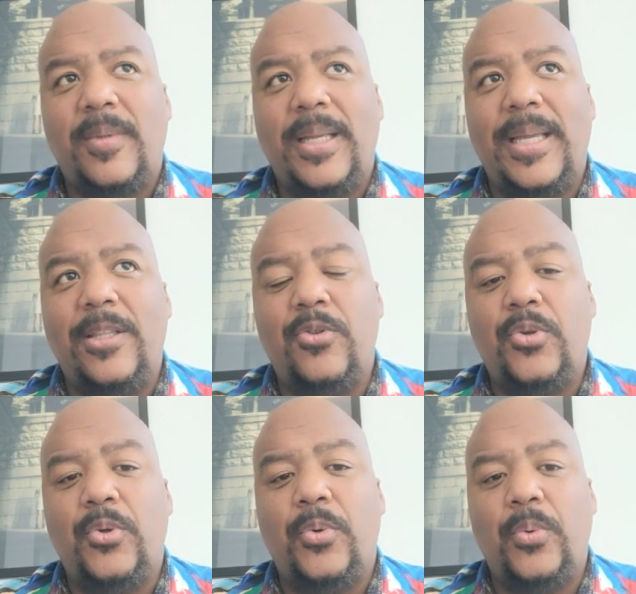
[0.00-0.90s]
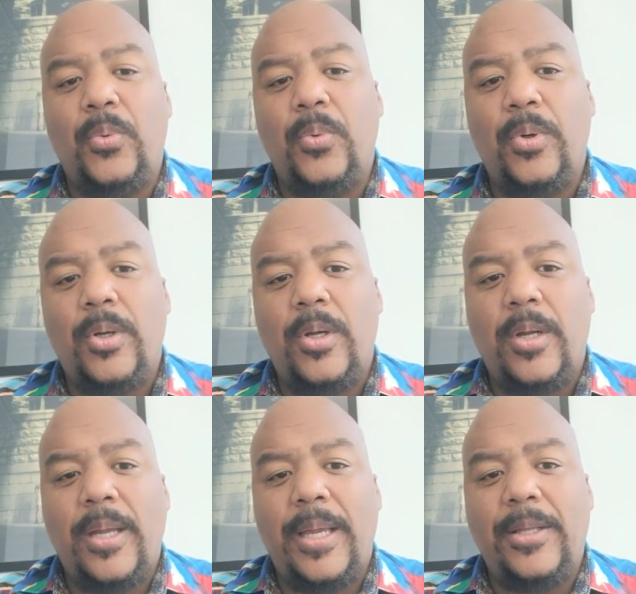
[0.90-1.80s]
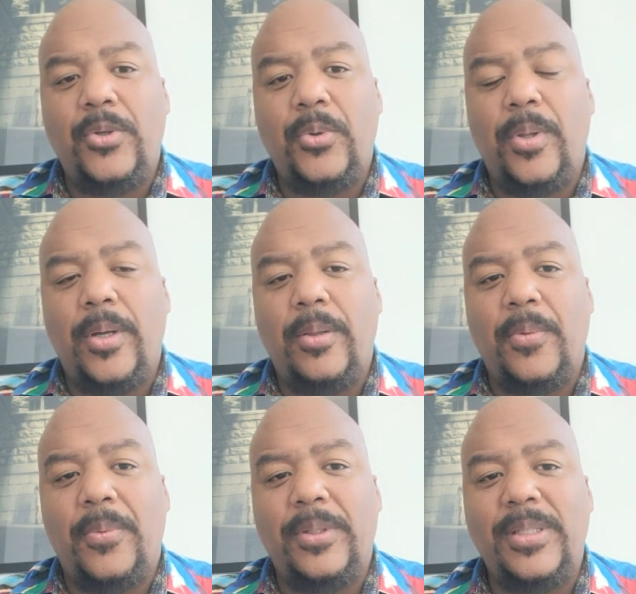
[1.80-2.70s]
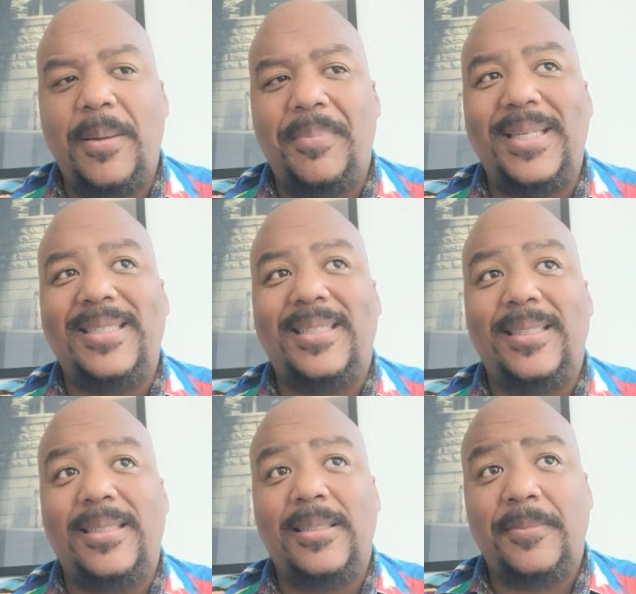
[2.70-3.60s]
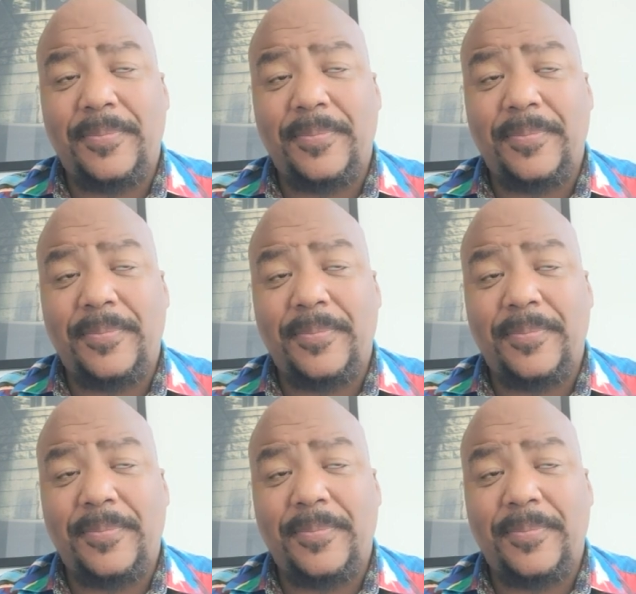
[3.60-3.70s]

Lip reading: into the real estate business